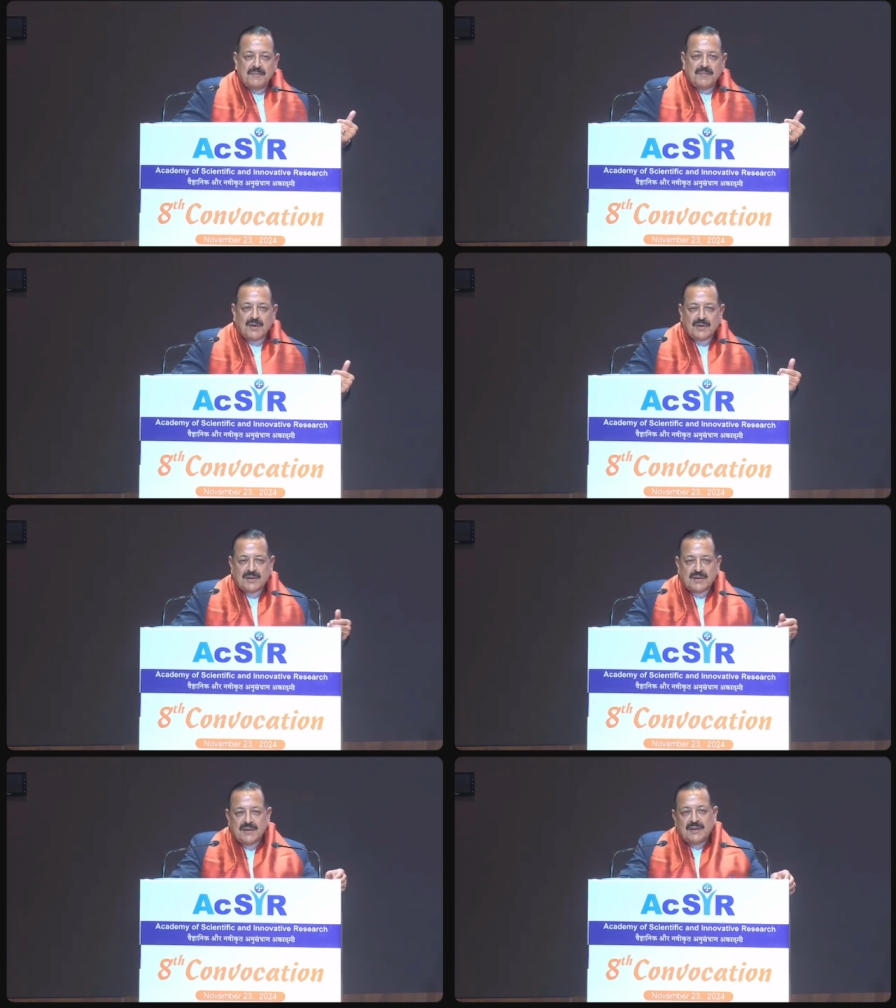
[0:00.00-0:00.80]
Because
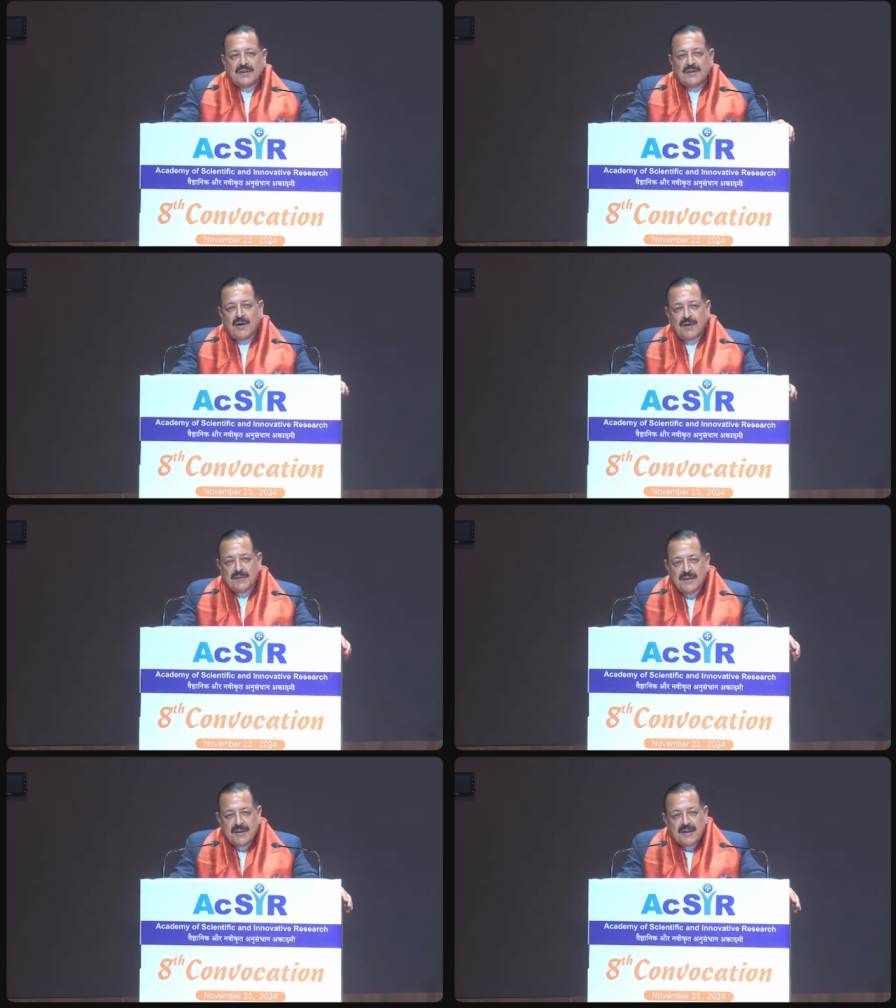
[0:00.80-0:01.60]
your
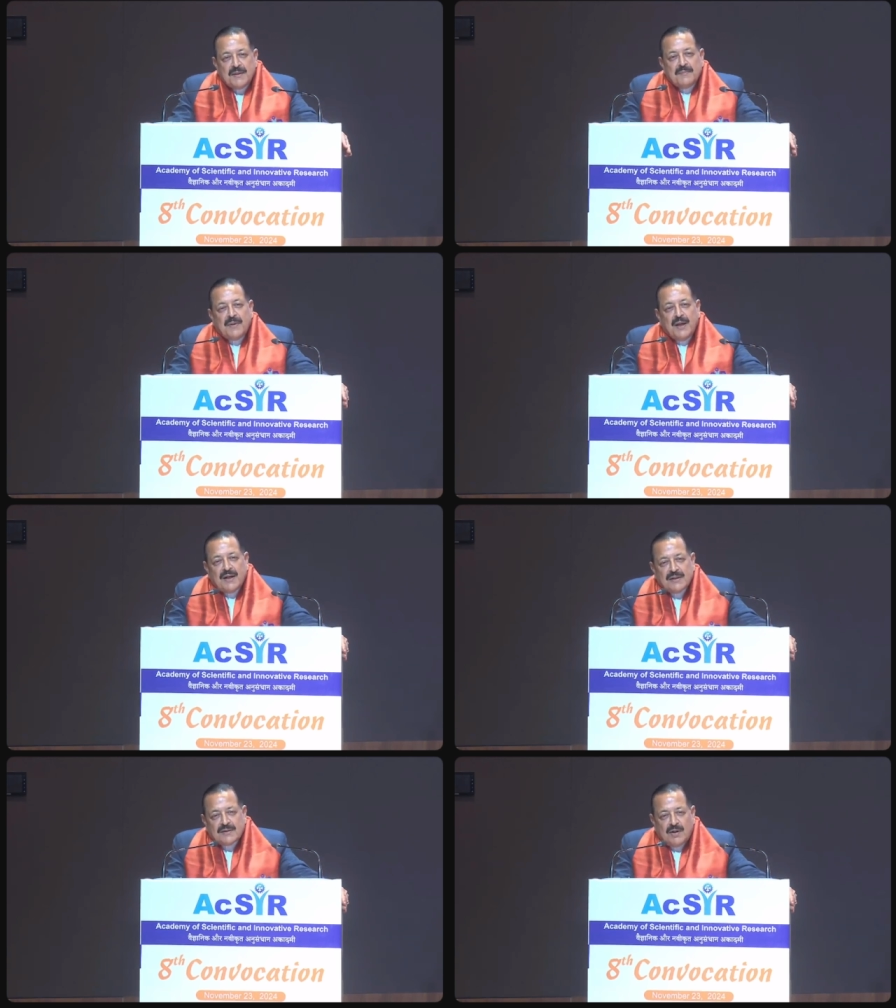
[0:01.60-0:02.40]

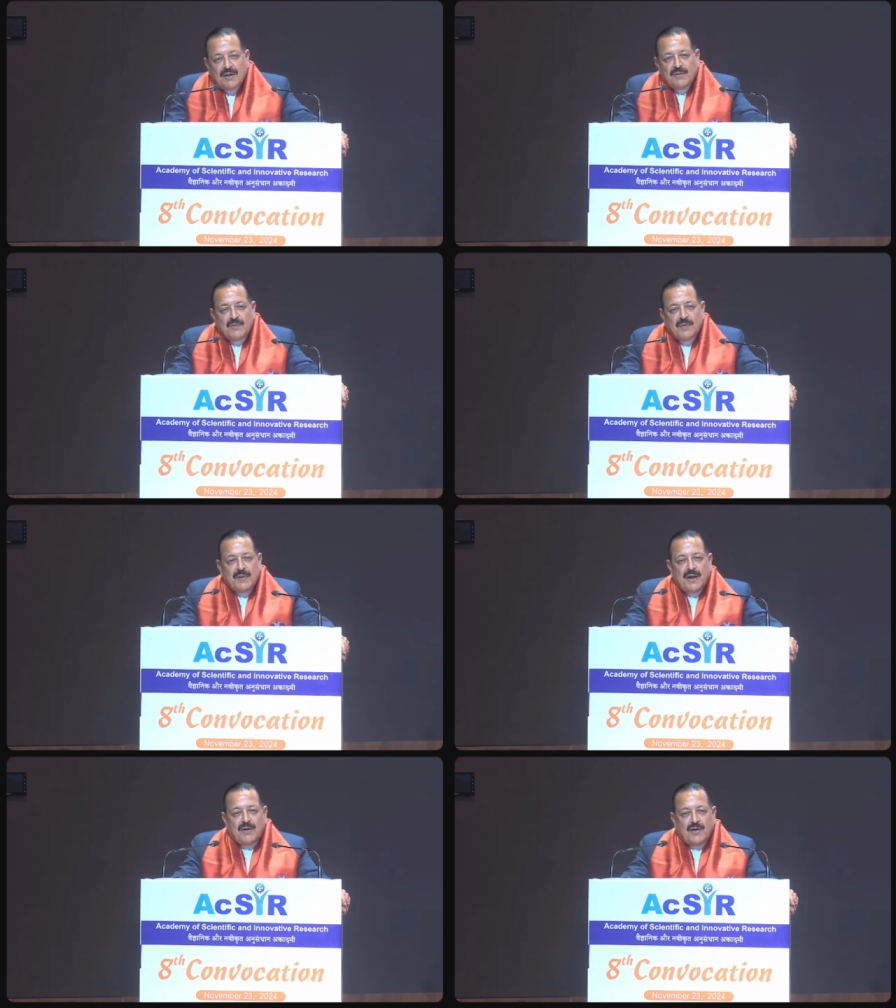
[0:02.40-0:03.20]
parents thought you would
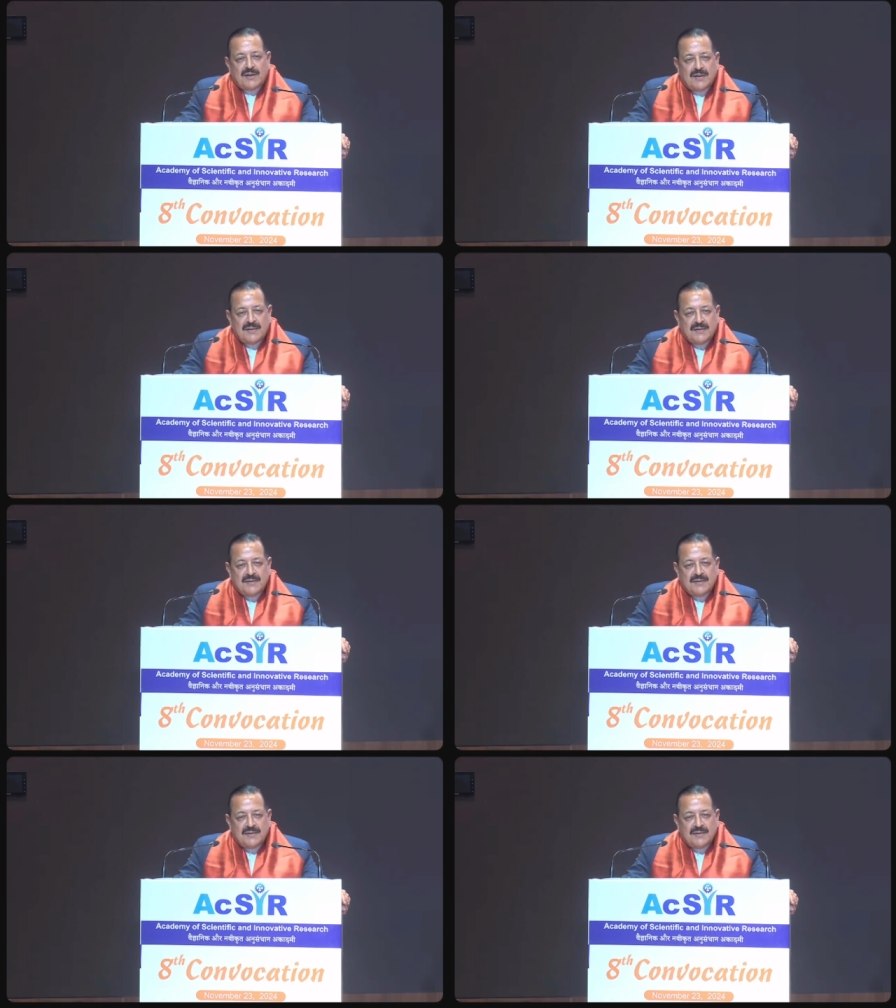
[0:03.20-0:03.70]
be a doctor.